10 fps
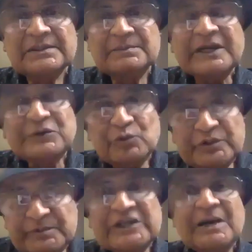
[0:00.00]
But
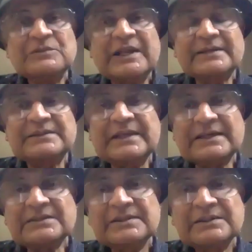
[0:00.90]
we become like
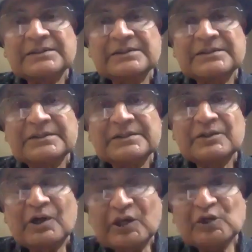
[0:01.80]
that.
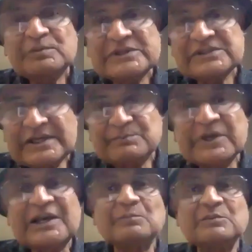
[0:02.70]
All of us have
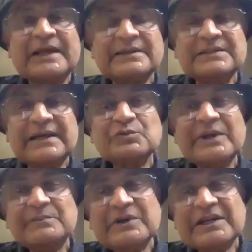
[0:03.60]
become like that.
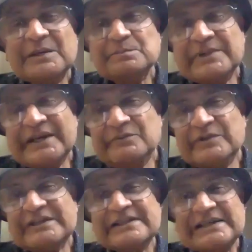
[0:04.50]
We have become very,
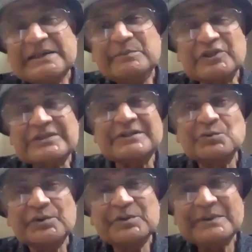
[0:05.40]
very limited.
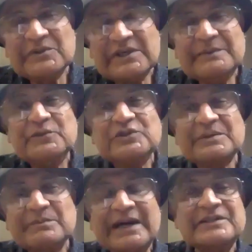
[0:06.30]
We are
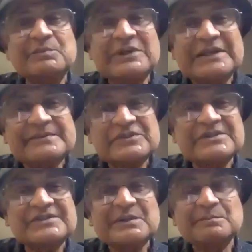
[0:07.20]
limited by the belief
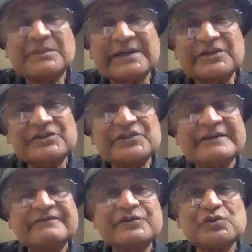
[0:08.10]
system, by the
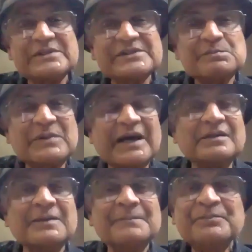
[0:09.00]
selfishness,
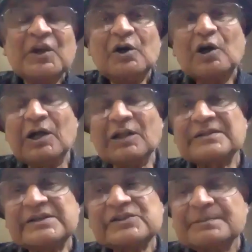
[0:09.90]
by
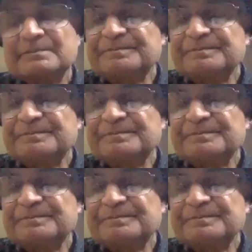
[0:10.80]
all this.